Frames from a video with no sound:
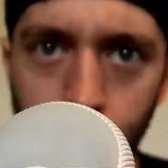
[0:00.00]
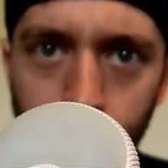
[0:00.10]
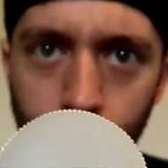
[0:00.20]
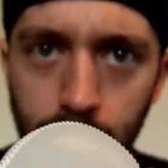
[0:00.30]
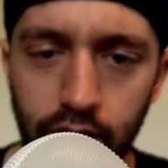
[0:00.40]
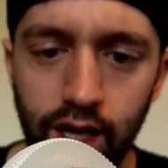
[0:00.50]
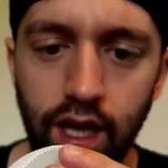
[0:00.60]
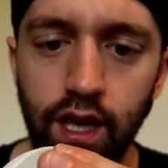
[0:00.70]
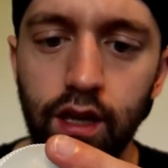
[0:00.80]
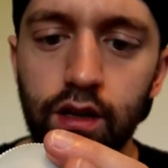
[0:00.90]
rubber
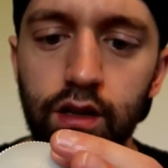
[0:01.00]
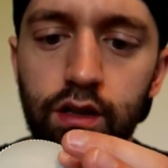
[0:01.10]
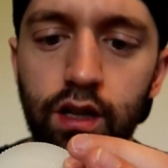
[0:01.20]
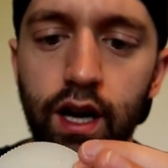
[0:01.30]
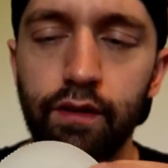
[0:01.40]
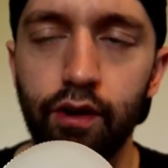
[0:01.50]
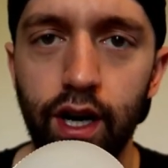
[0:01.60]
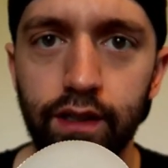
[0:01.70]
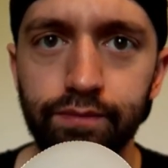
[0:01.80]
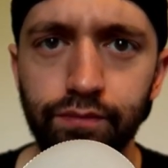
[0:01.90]
heel
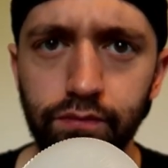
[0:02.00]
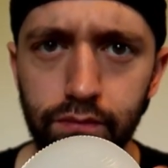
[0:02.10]
covering